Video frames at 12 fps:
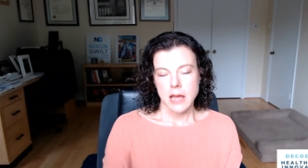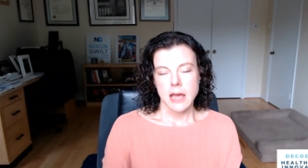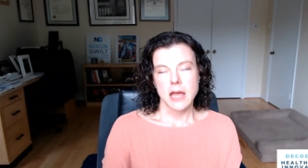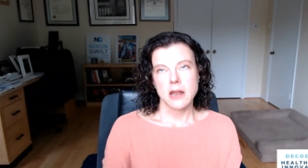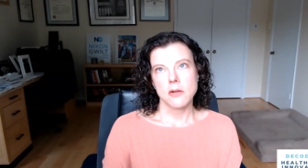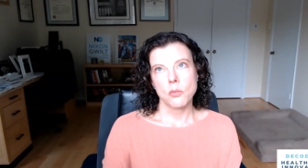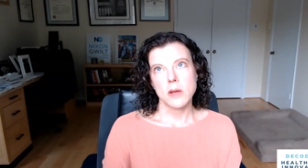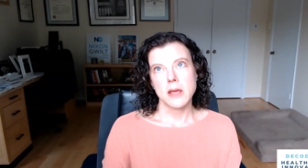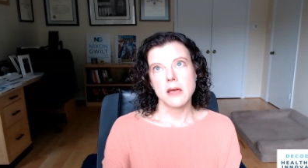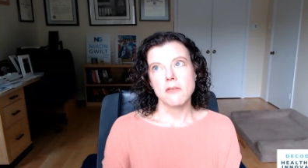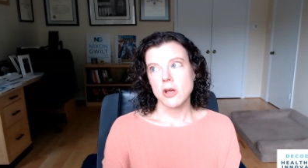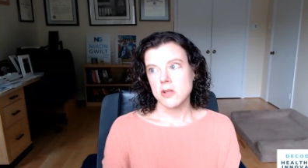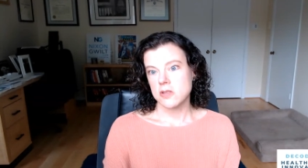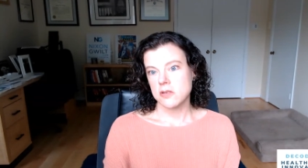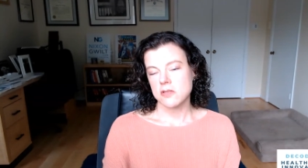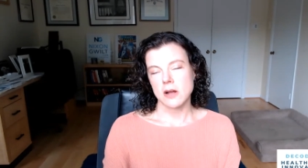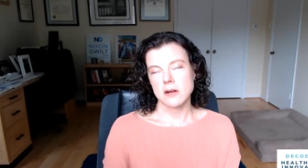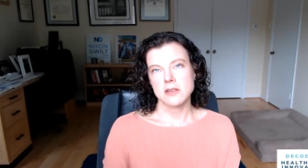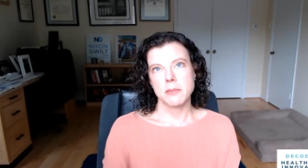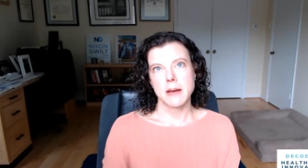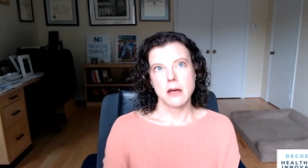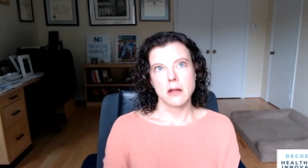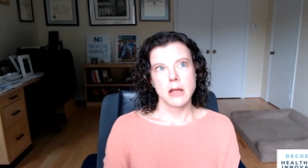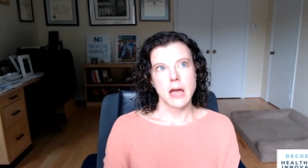And we have also talked
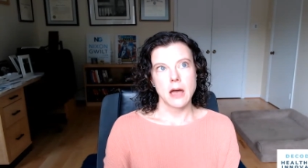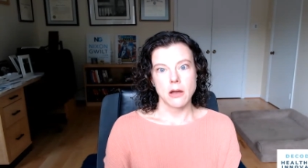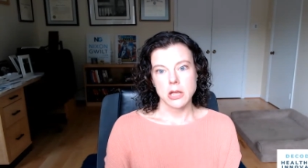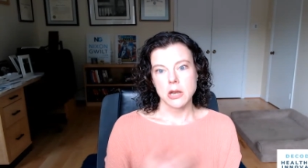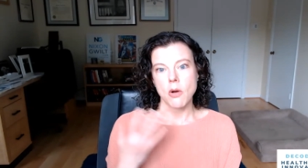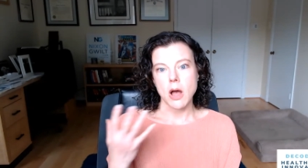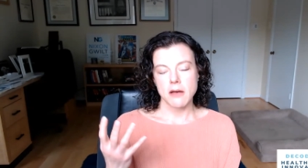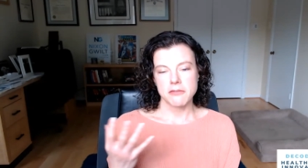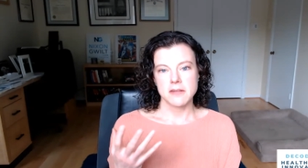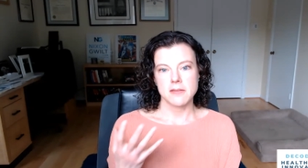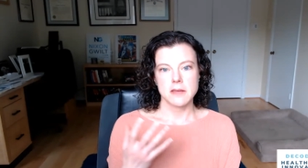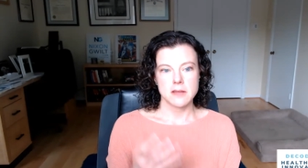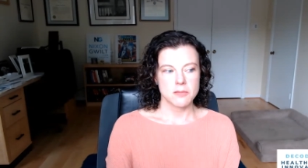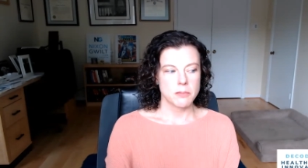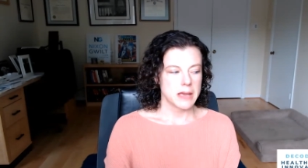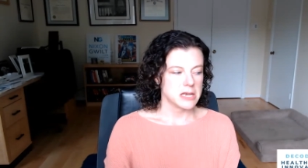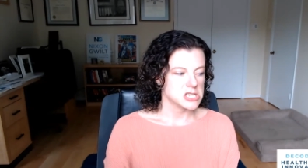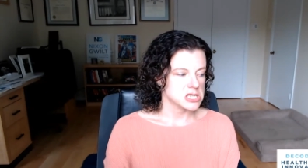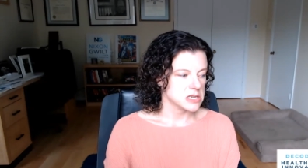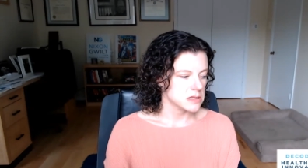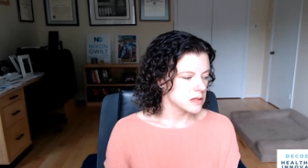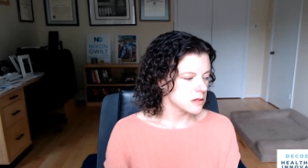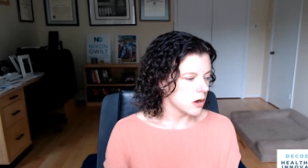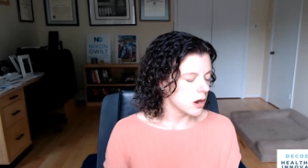about how, you know, often these
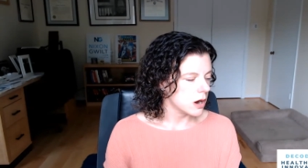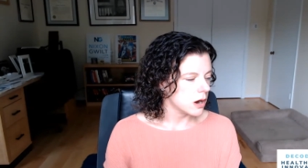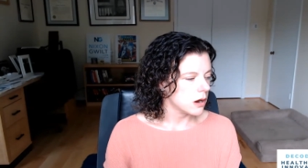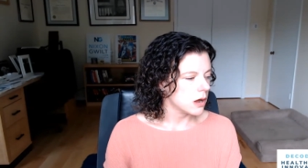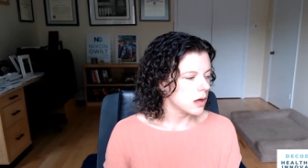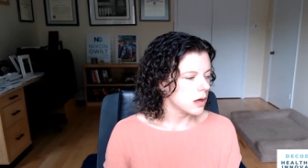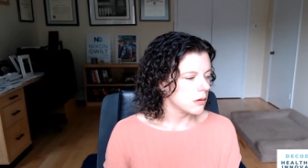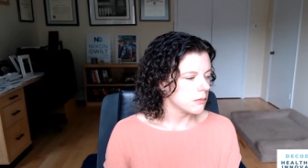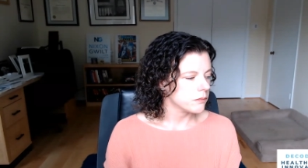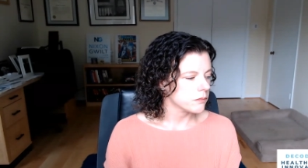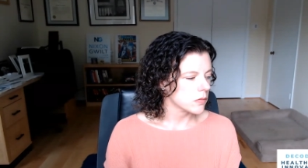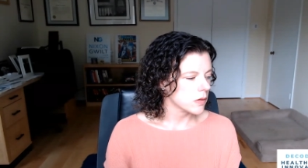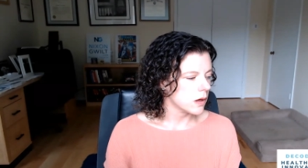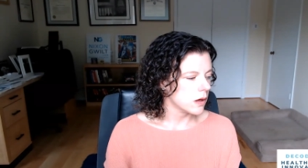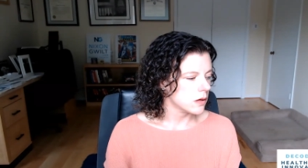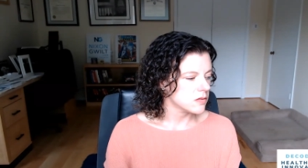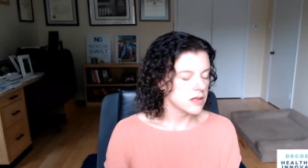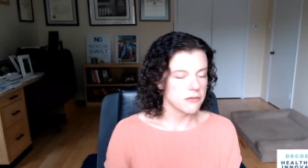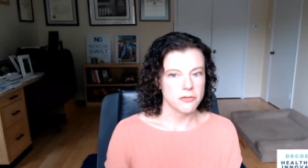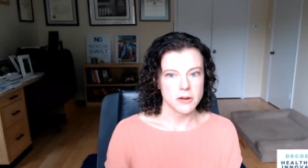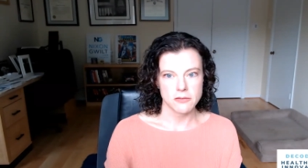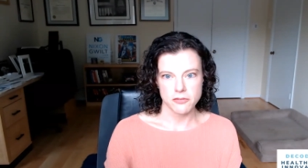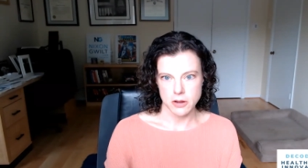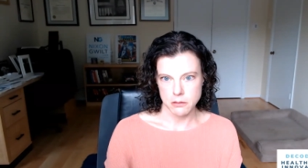patients are um, uh,
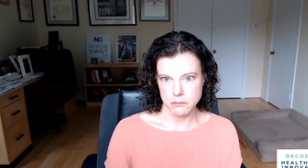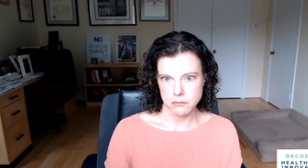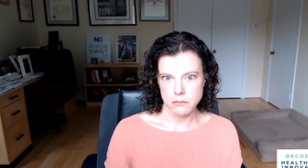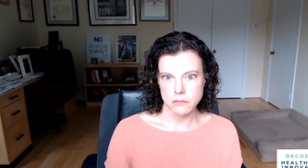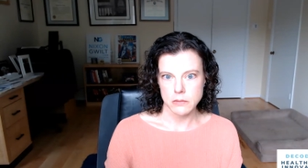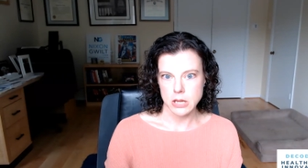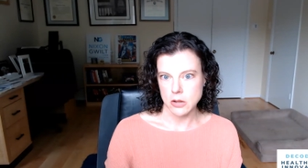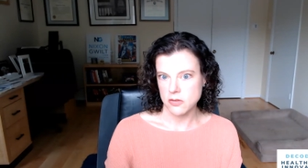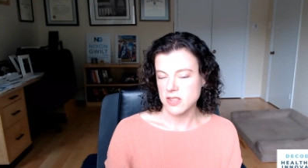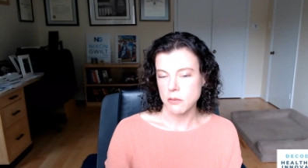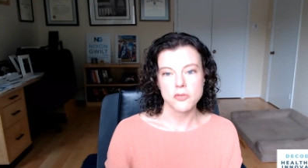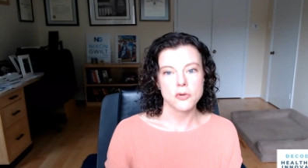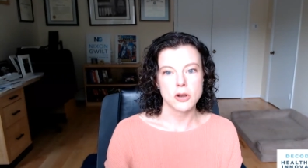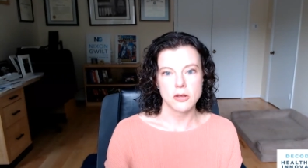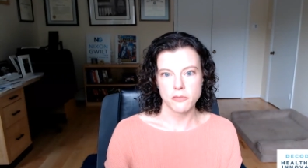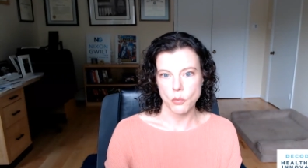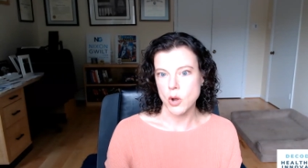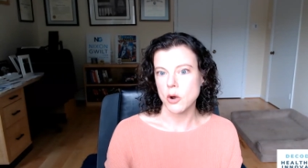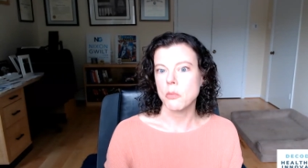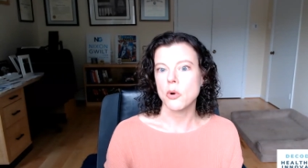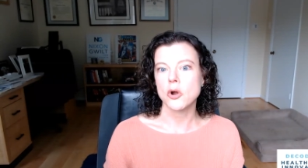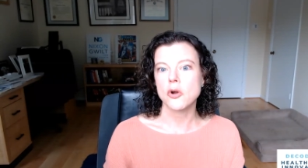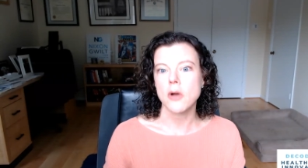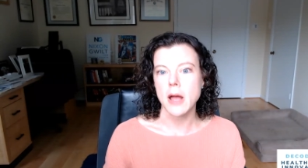suffering from, you know, some sort of one or
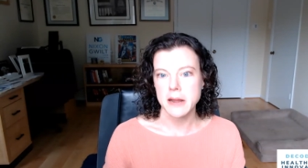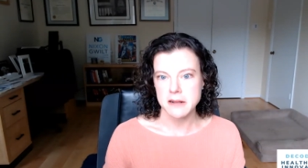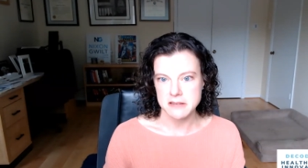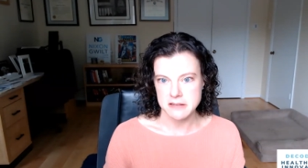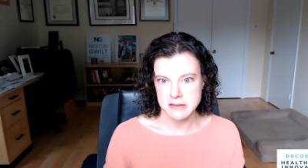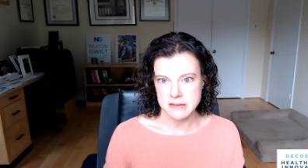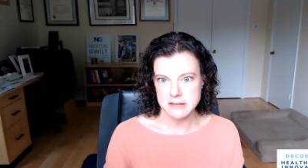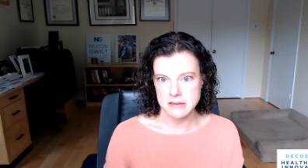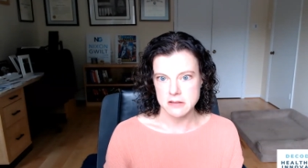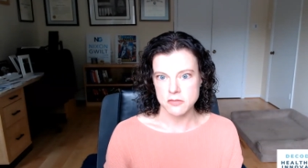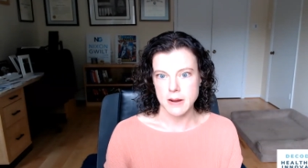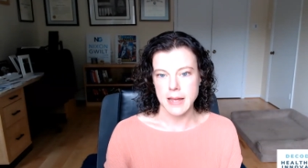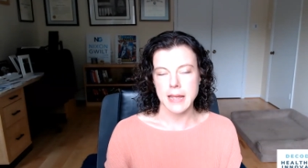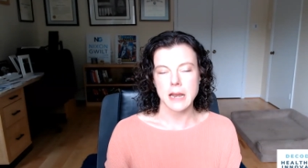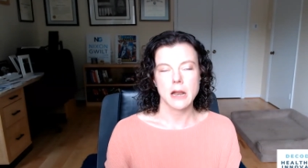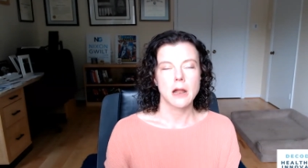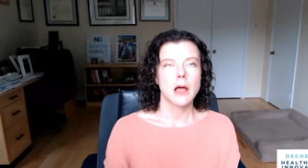more chronic diseases, right?